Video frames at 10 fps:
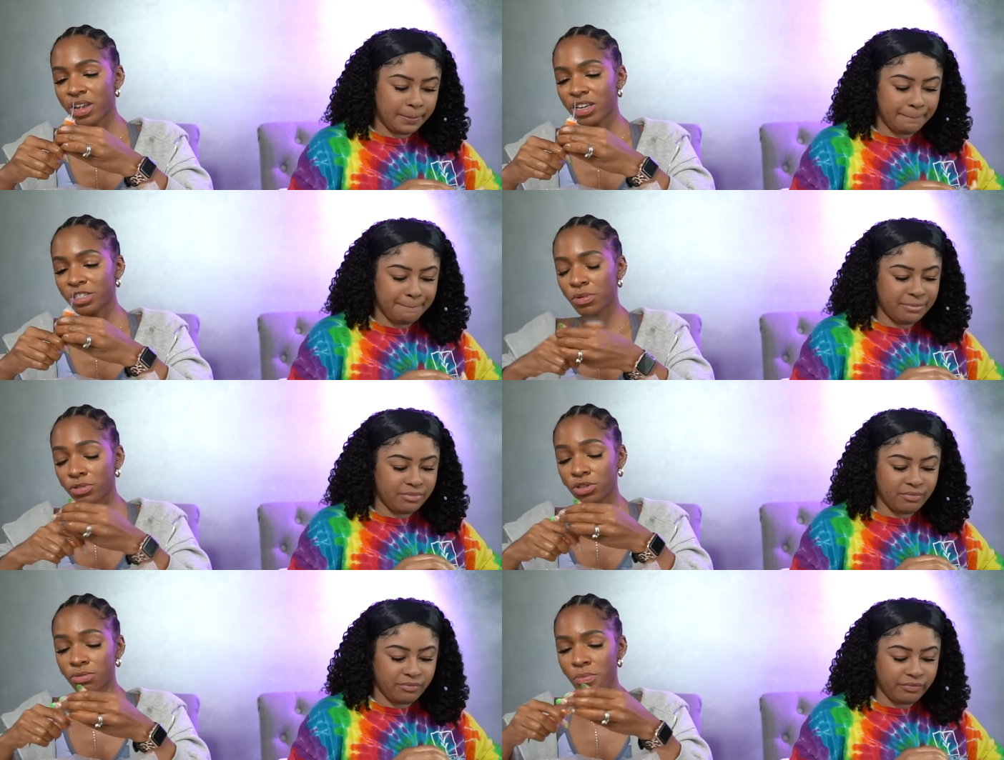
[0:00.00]
Speaker 1: like it's
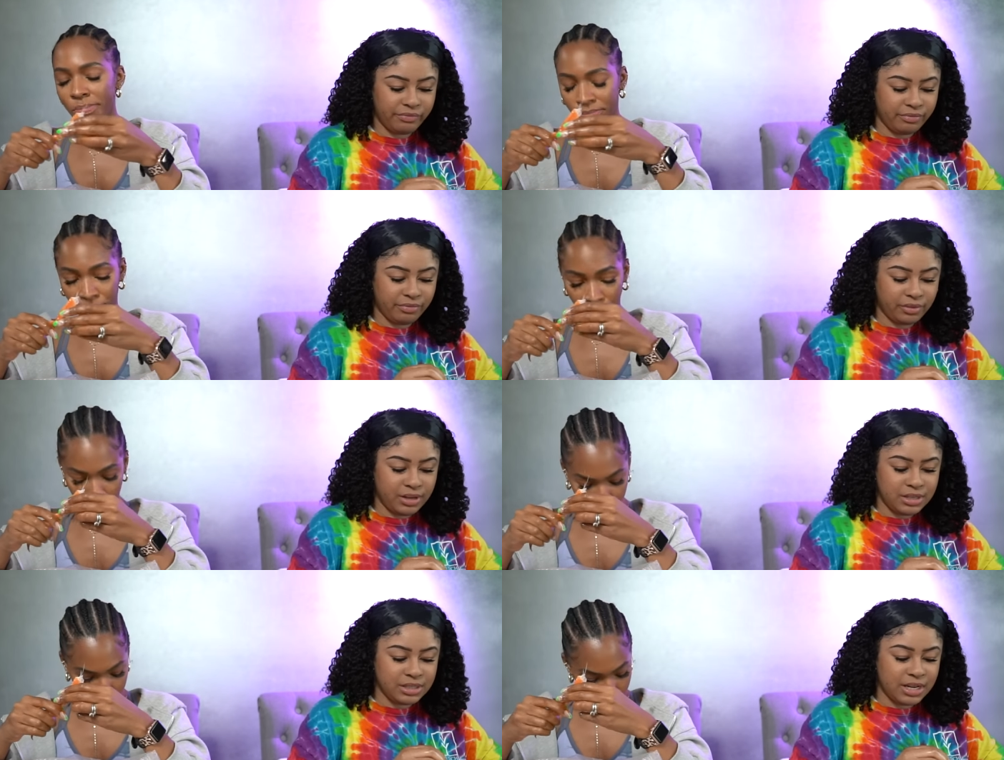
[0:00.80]
supposed to.
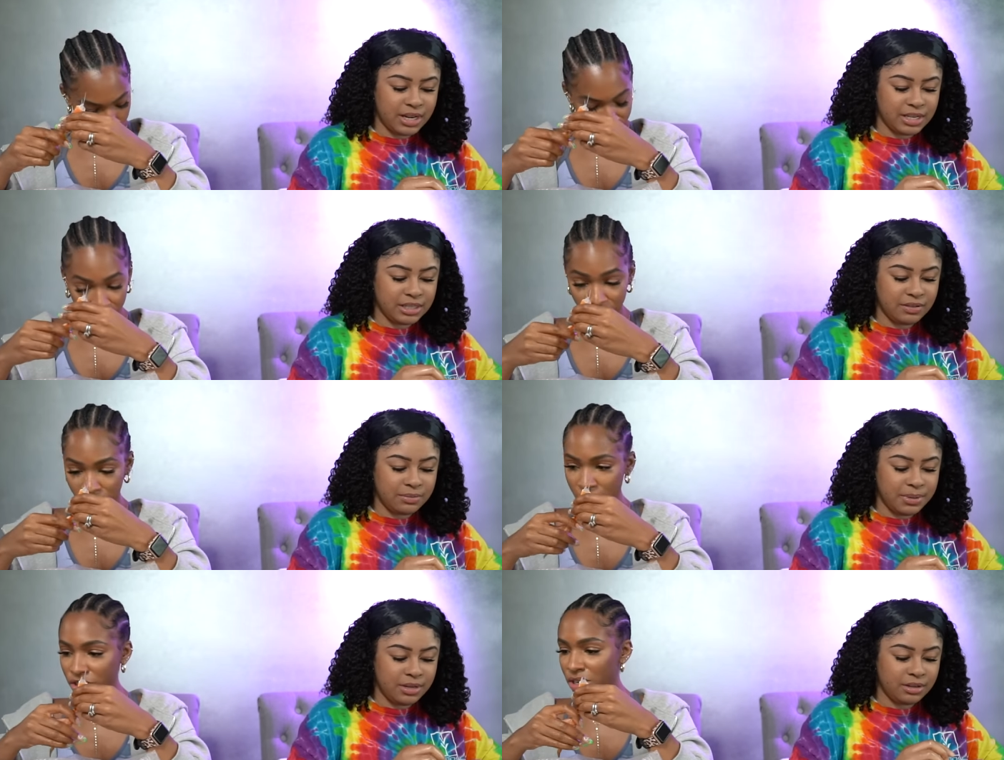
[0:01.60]
It's not. It's
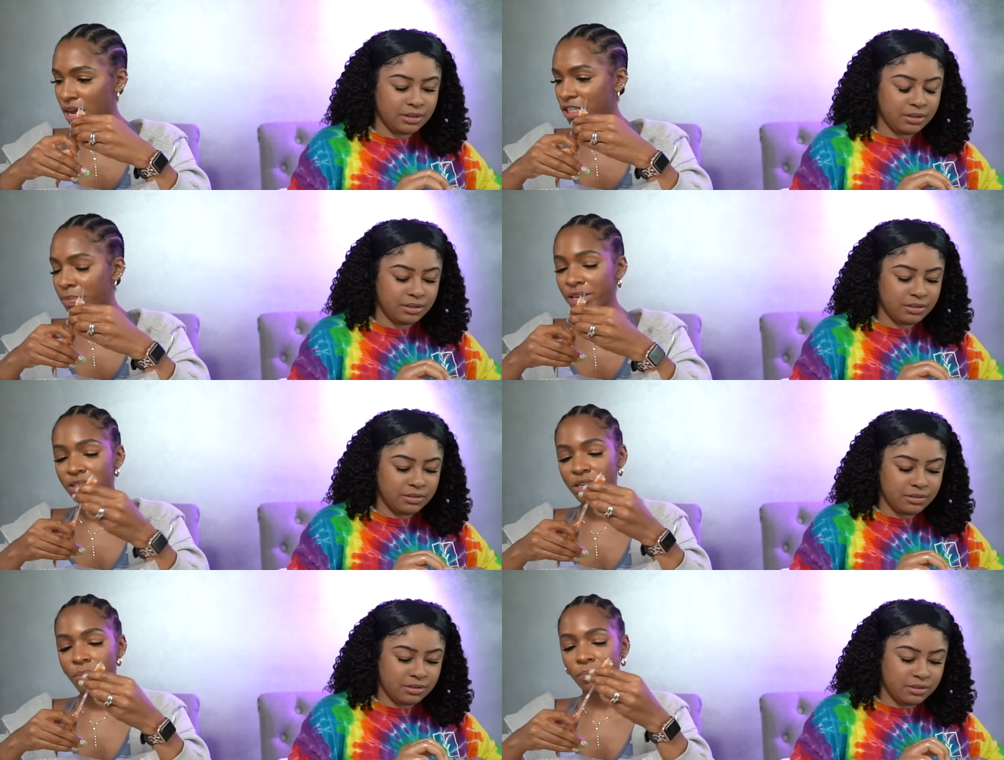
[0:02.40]
like, I should have got
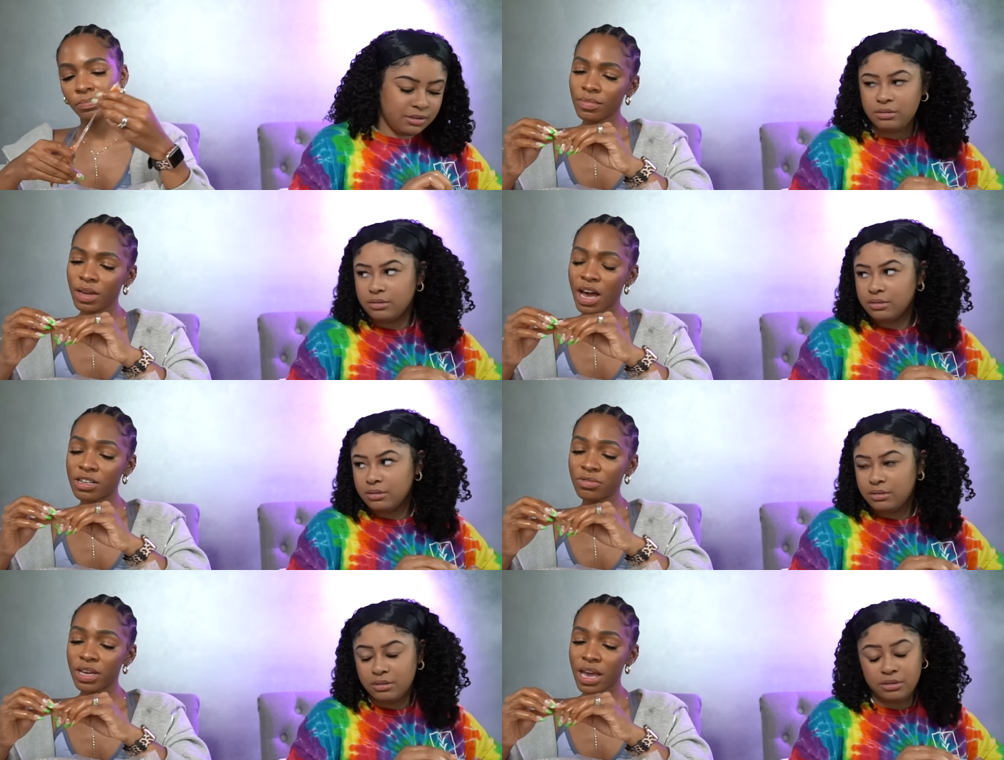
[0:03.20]
spicy. I
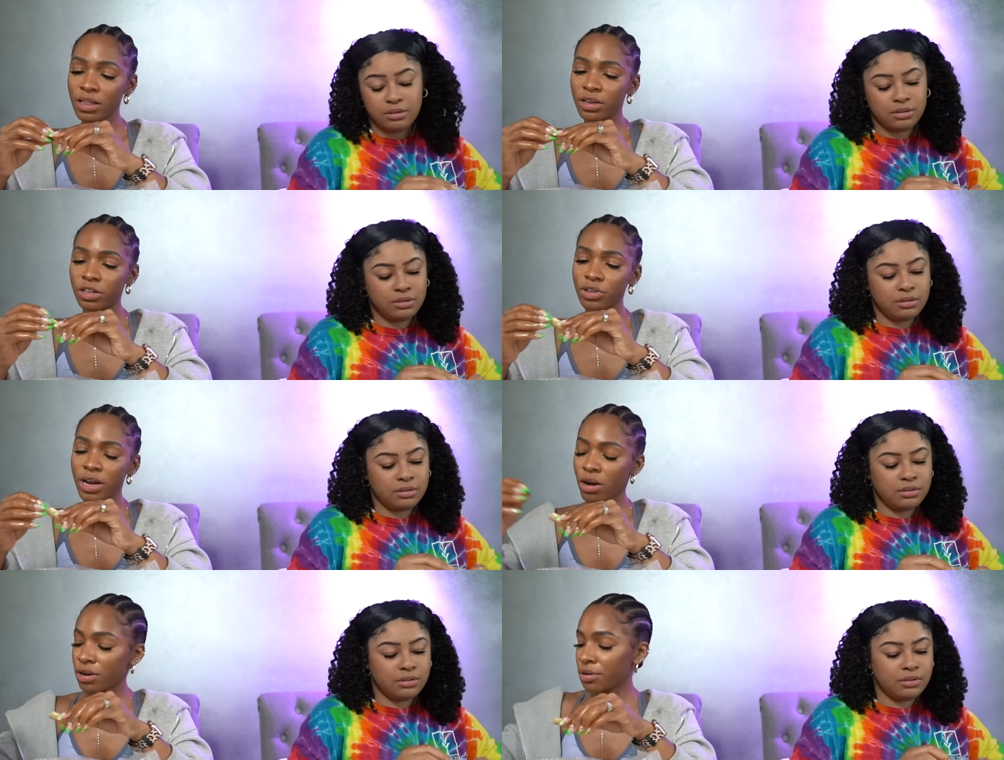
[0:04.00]
do think Haley could have tried
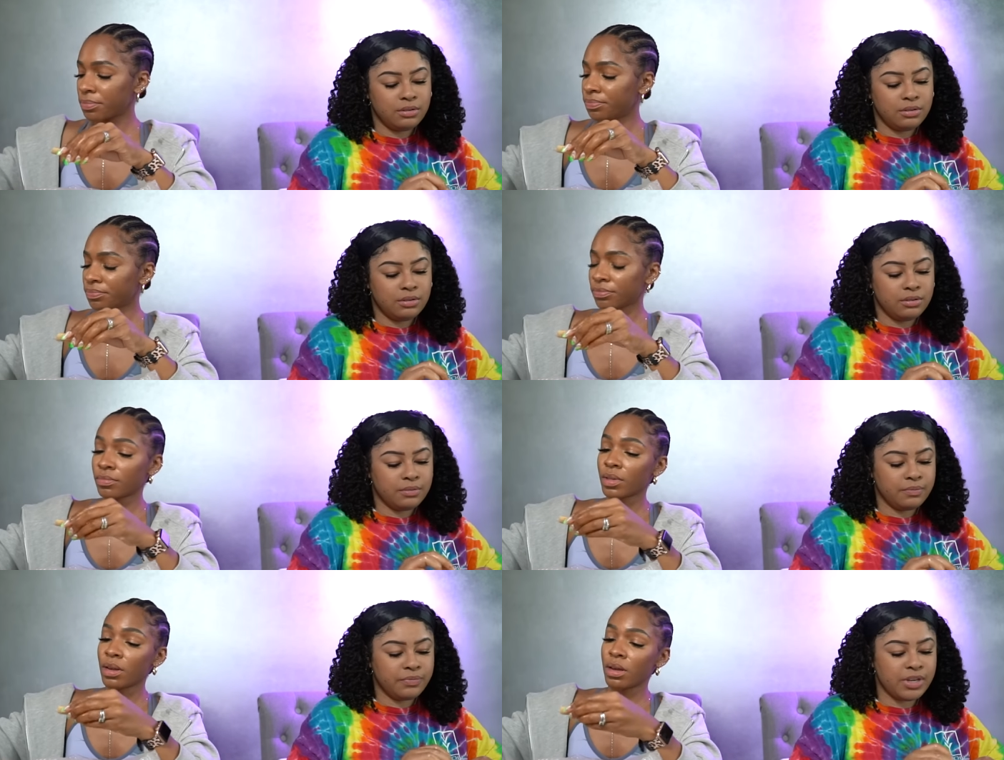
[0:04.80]
harder.
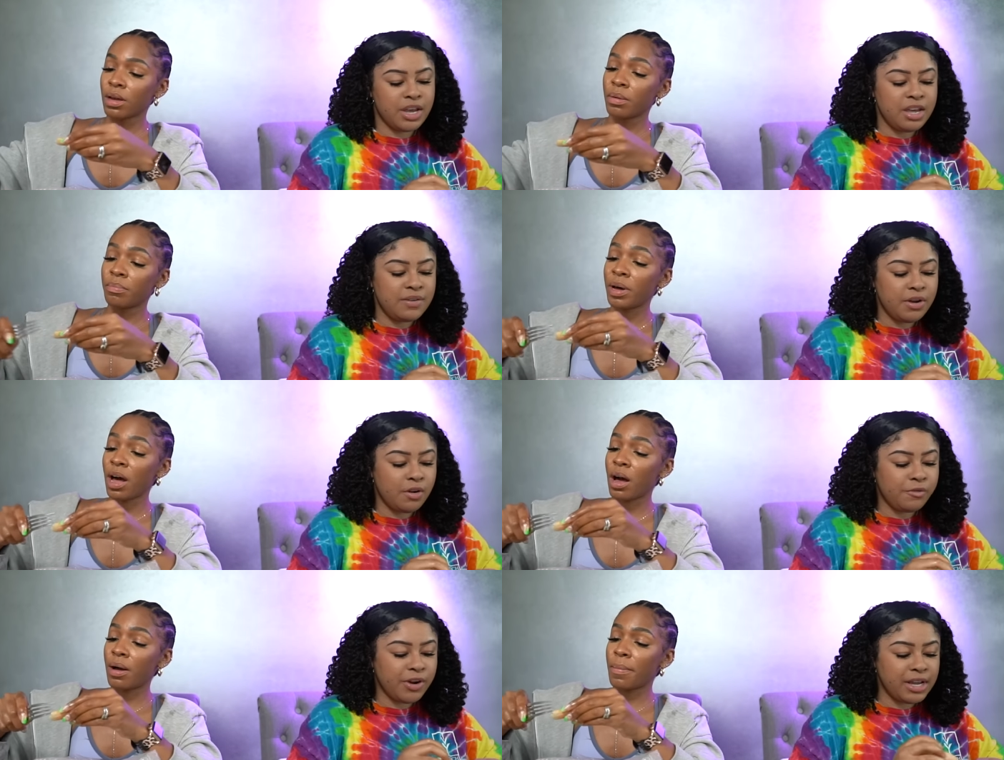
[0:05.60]
Speaker 2: Even but,
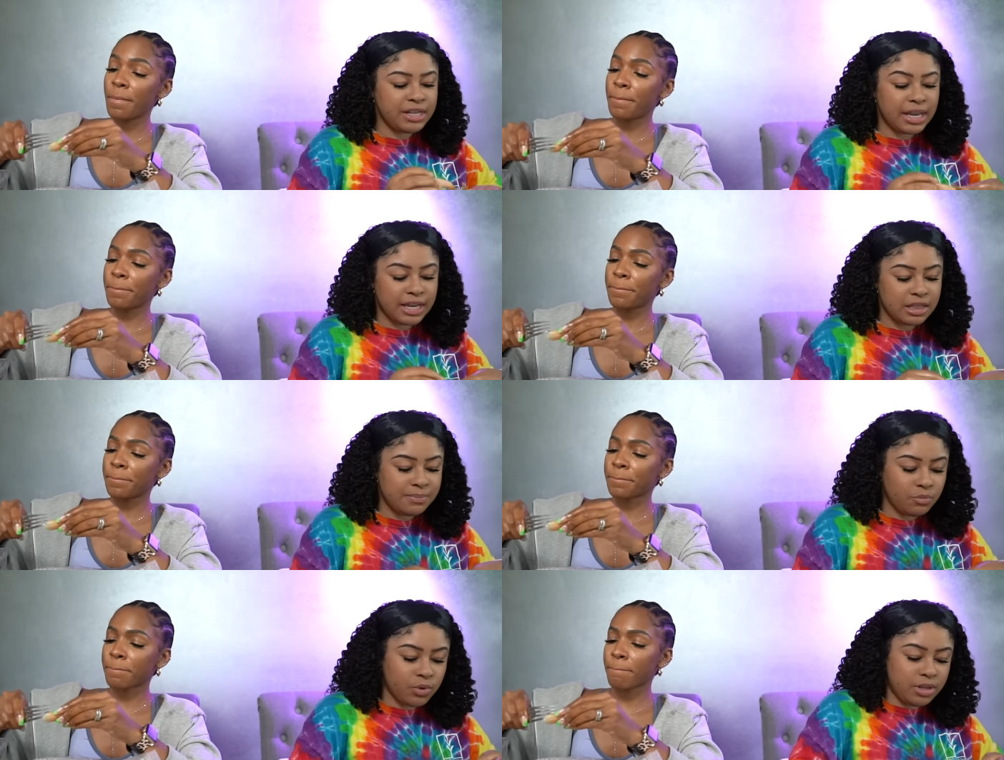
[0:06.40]
her friend, like in the,
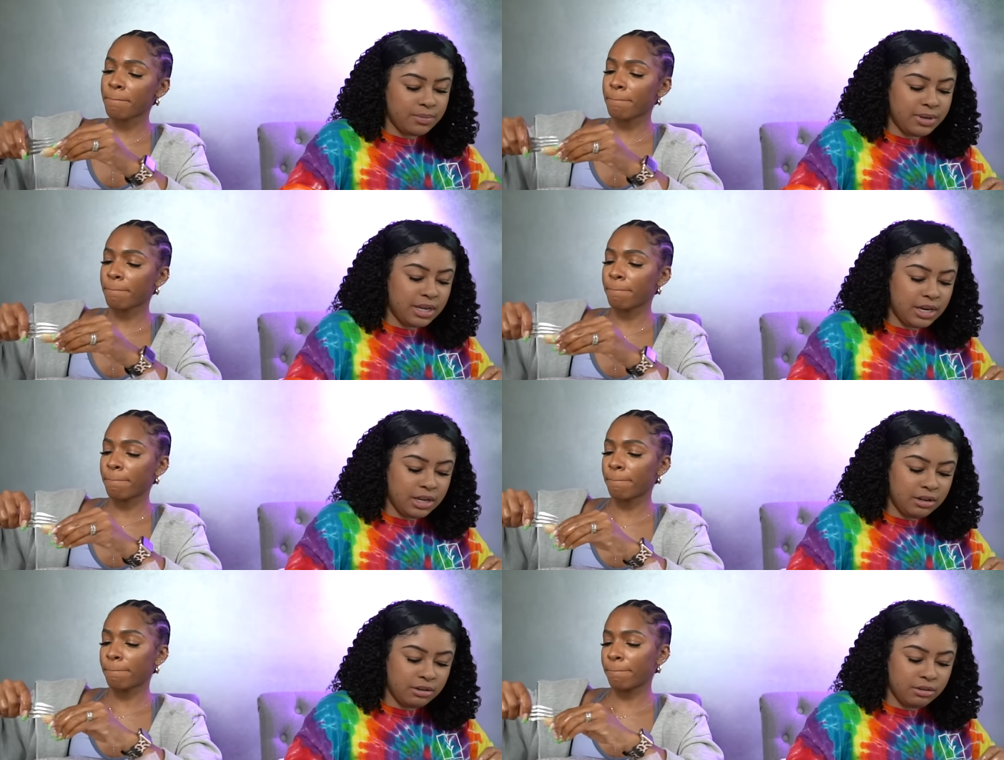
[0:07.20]
one of the
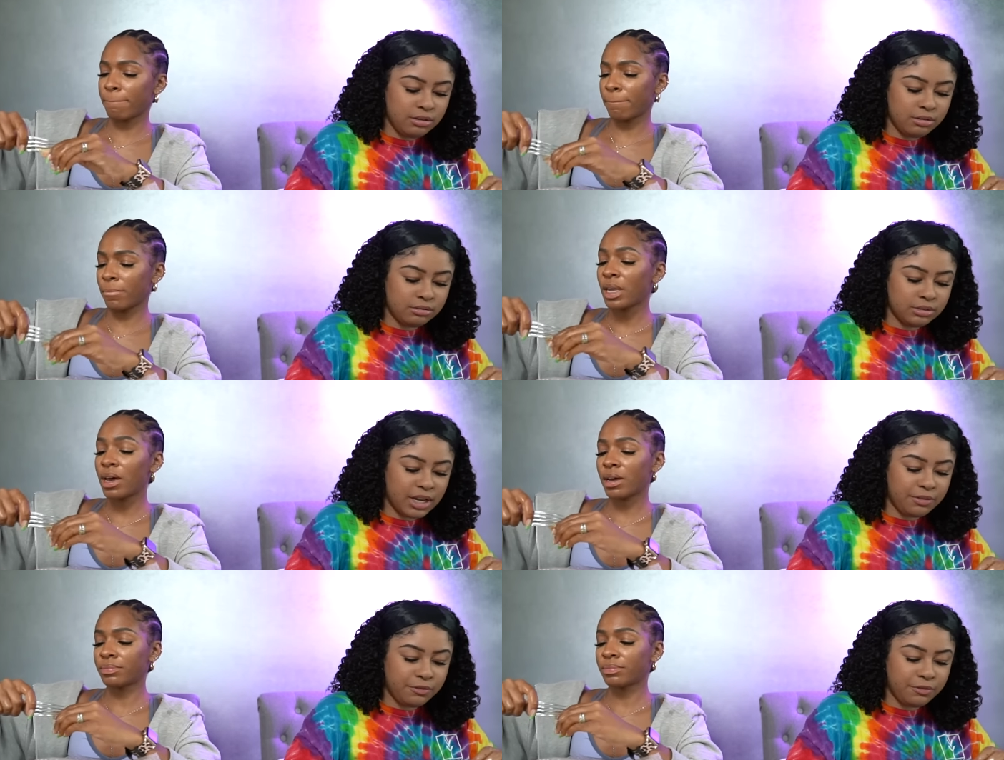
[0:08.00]
beginning, yeah,